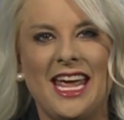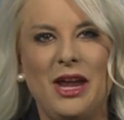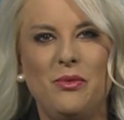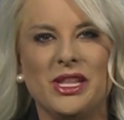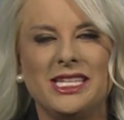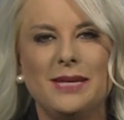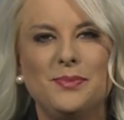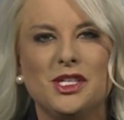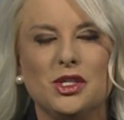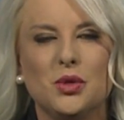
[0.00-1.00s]
today with
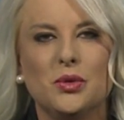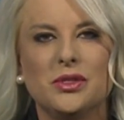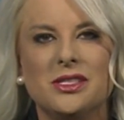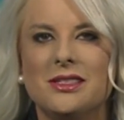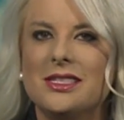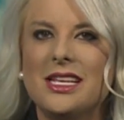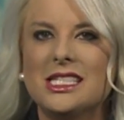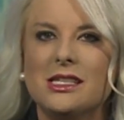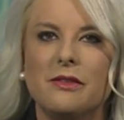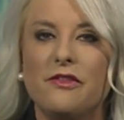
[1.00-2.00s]
tips and tools to
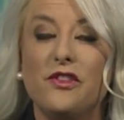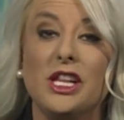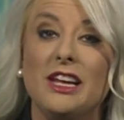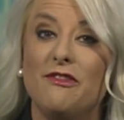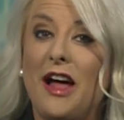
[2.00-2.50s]
successfully